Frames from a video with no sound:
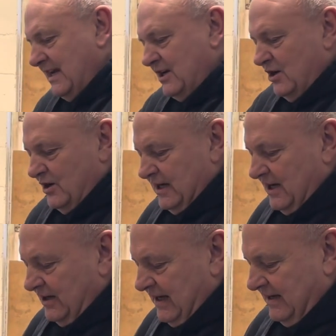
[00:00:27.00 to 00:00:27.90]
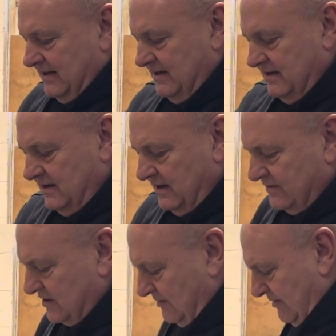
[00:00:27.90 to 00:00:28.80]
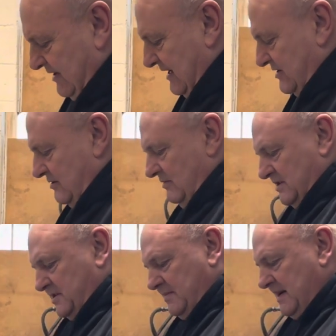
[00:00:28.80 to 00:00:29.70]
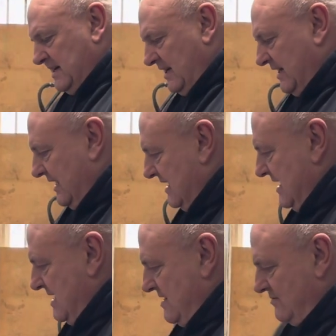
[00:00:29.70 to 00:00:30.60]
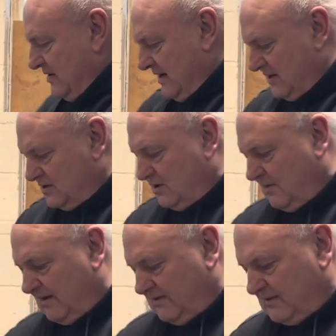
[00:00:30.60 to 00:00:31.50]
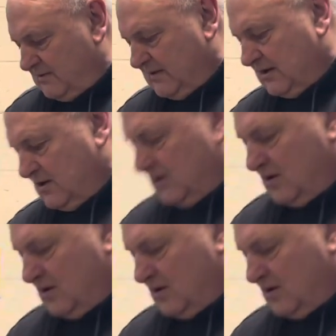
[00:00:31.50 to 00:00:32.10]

coating on it of something someone sprayed on it, but it'll come off with a good